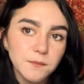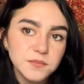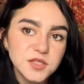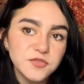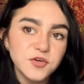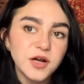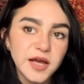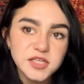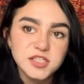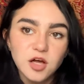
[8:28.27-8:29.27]
Different
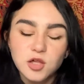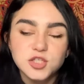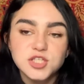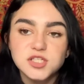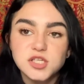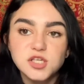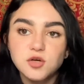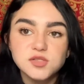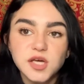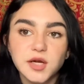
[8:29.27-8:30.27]
ideologies, egos
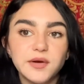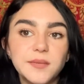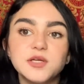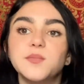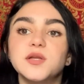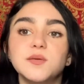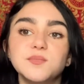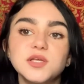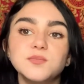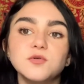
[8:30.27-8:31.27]
getting wrapped up in it, and
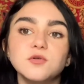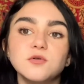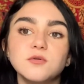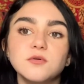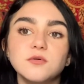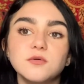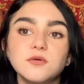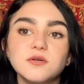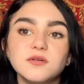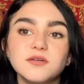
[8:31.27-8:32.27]
people
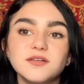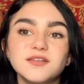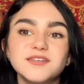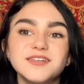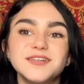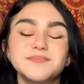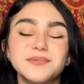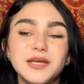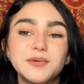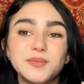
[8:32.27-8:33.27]

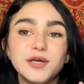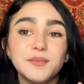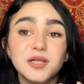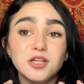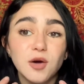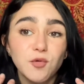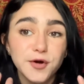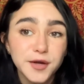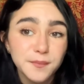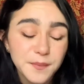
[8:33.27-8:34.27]
maybe becoming a lot more
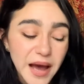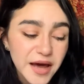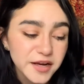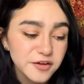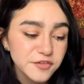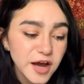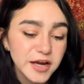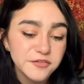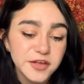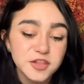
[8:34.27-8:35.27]
combative, kind of
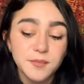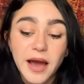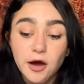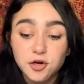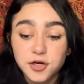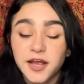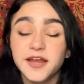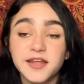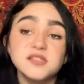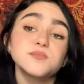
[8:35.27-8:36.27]
like the powder keg
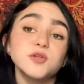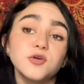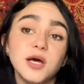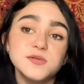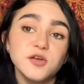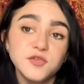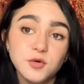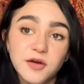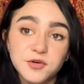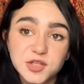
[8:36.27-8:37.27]
gets blown up. So if you
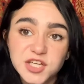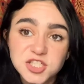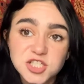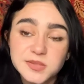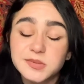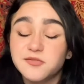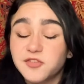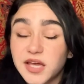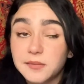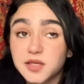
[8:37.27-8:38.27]
have relationships with
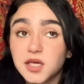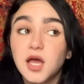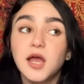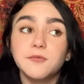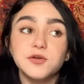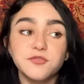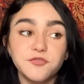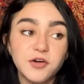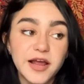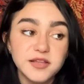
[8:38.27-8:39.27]
family, with
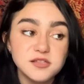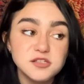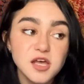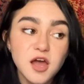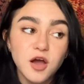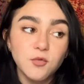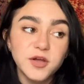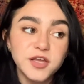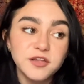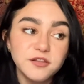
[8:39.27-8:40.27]
friends,
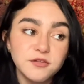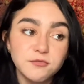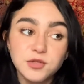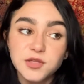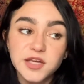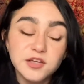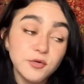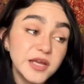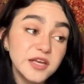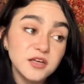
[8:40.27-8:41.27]
with,
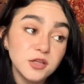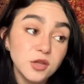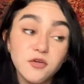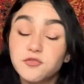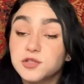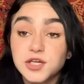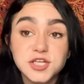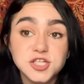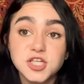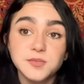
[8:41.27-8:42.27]
in a love
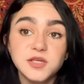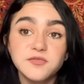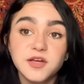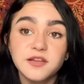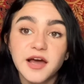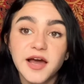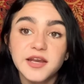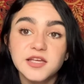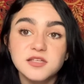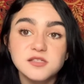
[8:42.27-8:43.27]
relationship even, that
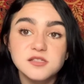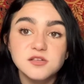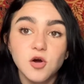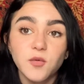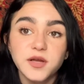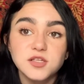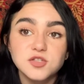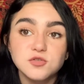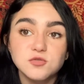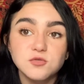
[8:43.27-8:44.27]
is going
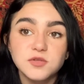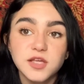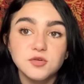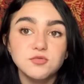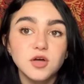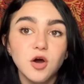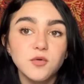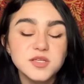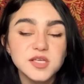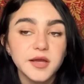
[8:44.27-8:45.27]
to, that
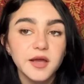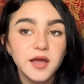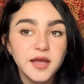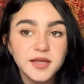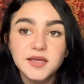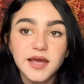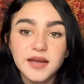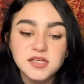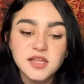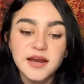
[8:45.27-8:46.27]
is like getting
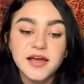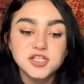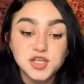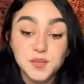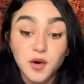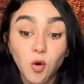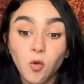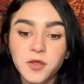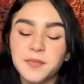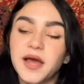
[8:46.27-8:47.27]
to that edge, and you've been
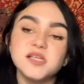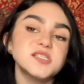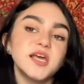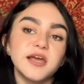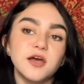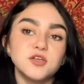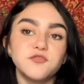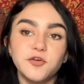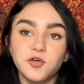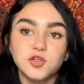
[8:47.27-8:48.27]
holding back saying how you
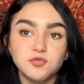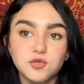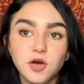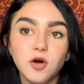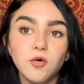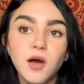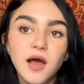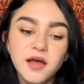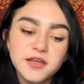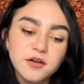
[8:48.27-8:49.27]
feel,
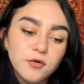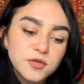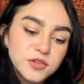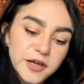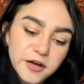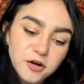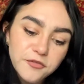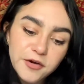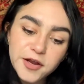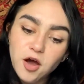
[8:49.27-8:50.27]
and they're
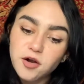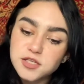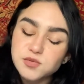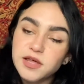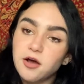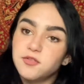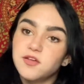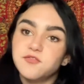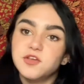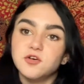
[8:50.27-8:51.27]
very honest with how they
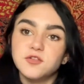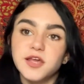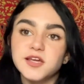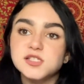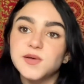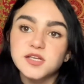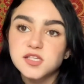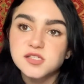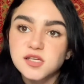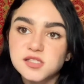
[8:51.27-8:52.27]
feel, and they expect these
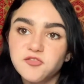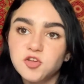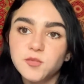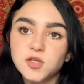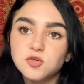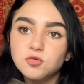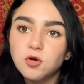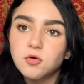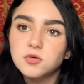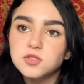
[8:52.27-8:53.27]
things of you, but you
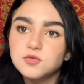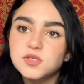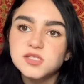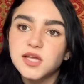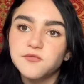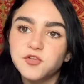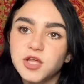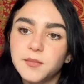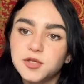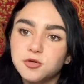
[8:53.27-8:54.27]
don't do the same for them,
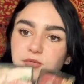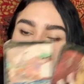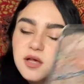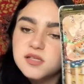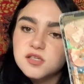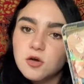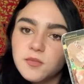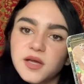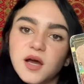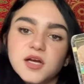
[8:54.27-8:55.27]
and you're realizing, oh my
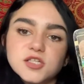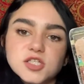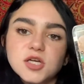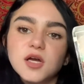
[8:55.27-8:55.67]
gosh,